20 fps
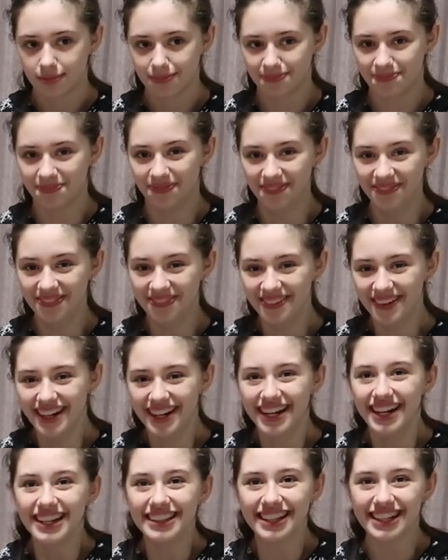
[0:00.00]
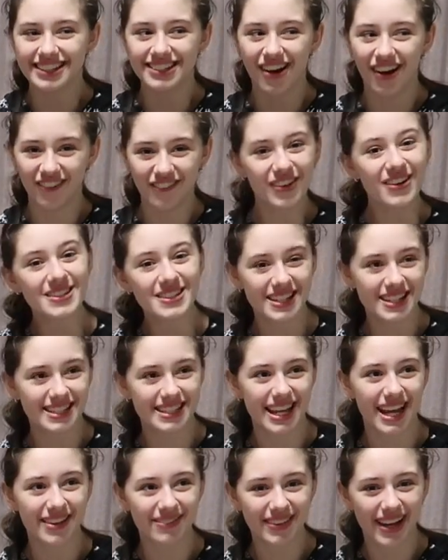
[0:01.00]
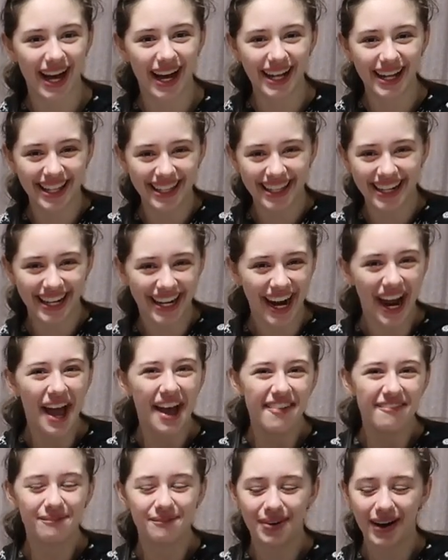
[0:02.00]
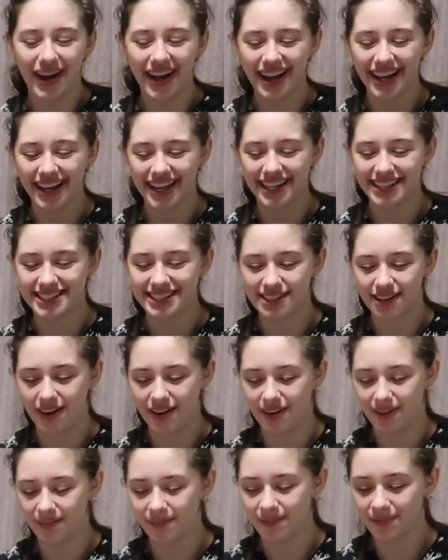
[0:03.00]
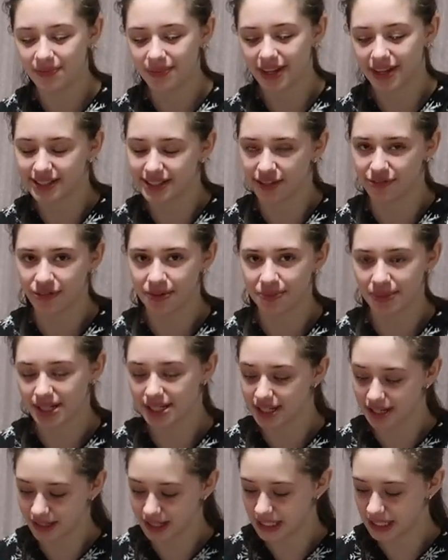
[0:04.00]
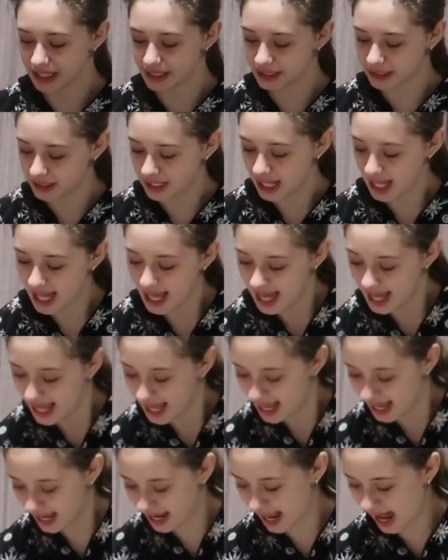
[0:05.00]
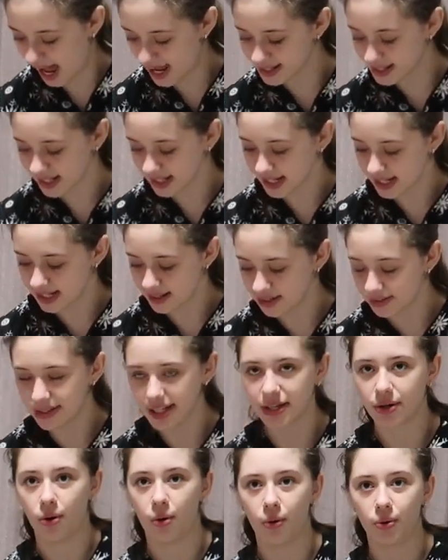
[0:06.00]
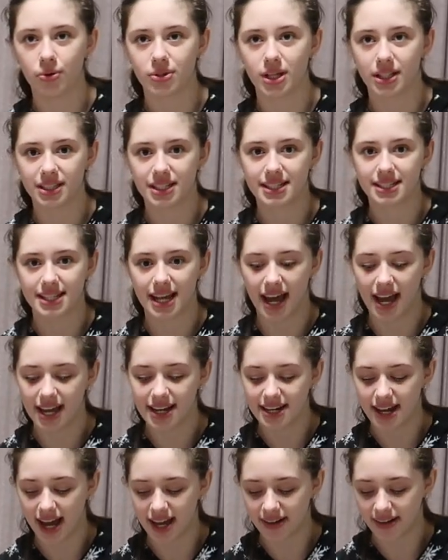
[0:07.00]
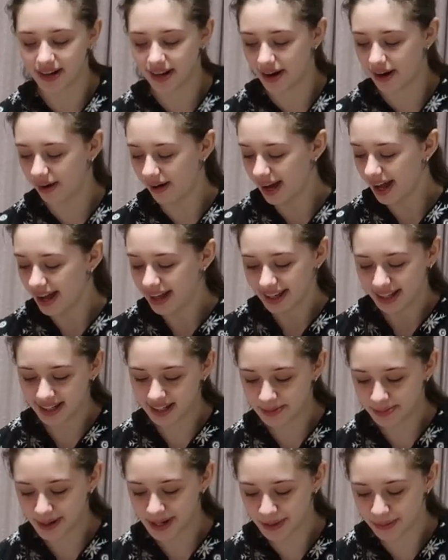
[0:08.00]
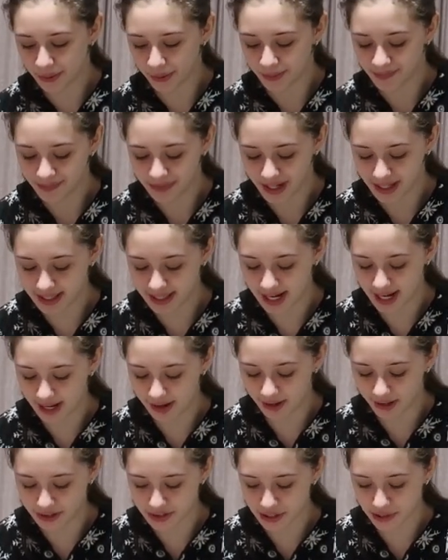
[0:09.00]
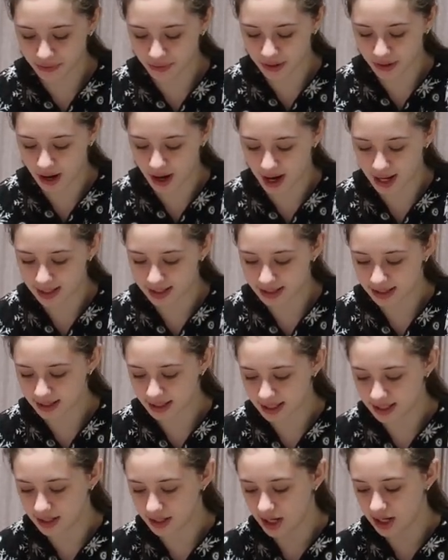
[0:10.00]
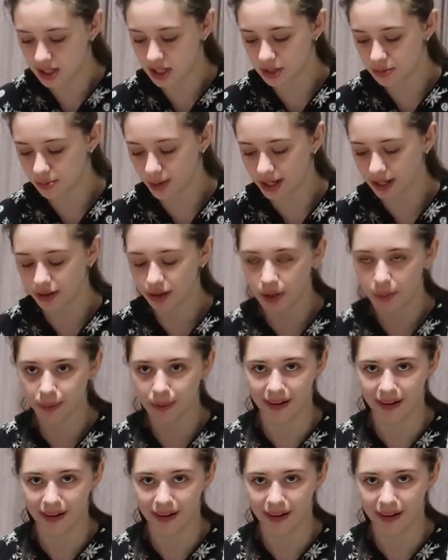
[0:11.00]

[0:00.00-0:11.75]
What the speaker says: that's almost the same color, but it's a different material. And it has like these little like holes on the side. I don't know. It's pretty cool. And then I also got, this is just regular